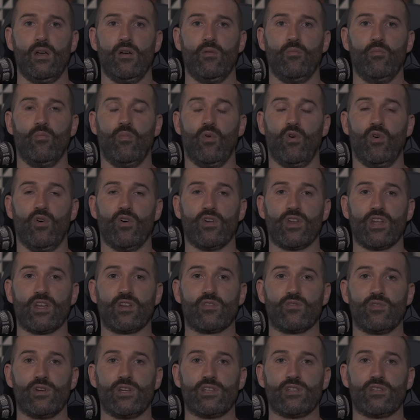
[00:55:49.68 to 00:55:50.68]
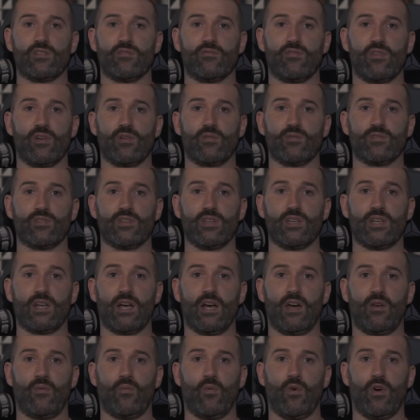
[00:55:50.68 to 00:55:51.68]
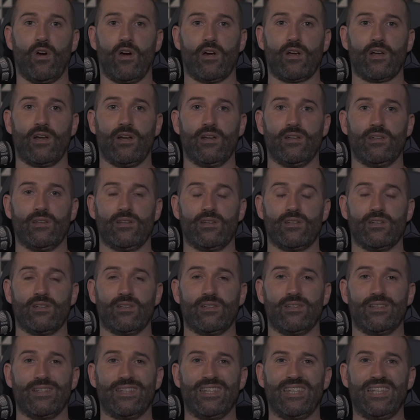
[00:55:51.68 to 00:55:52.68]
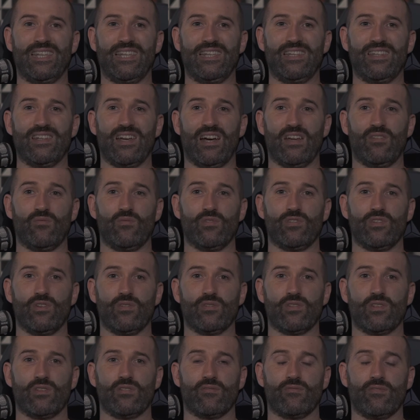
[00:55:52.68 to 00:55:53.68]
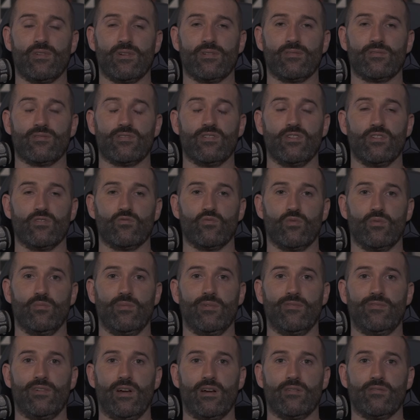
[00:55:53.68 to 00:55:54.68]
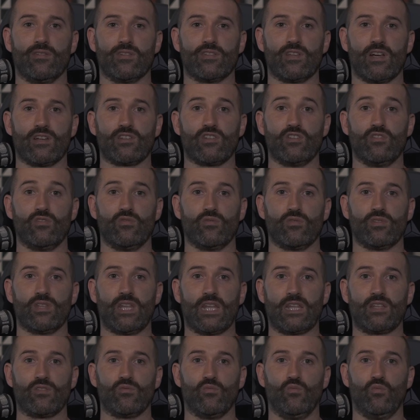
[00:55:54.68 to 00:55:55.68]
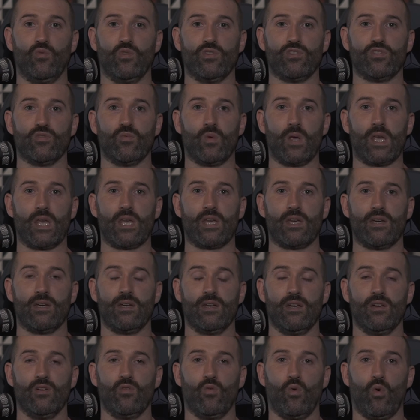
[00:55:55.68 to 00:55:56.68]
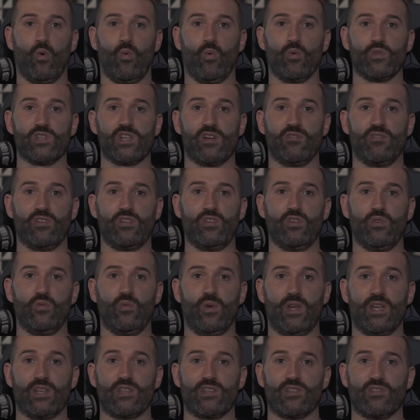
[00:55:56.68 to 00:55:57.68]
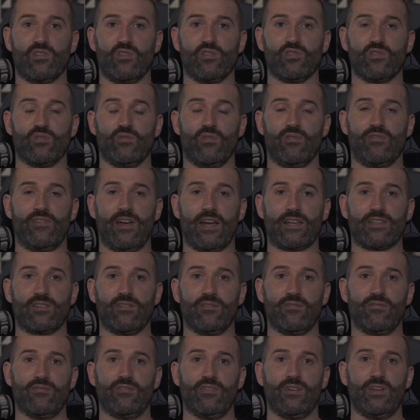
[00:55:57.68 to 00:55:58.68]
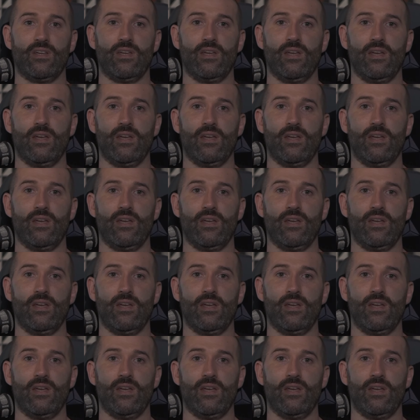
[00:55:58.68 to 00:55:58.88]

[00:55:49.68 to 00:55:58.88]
But increasing the frequency can work, and reducing the frequency is one of my favorites. Actually doing things once a week or once every 2 weeks is also effective.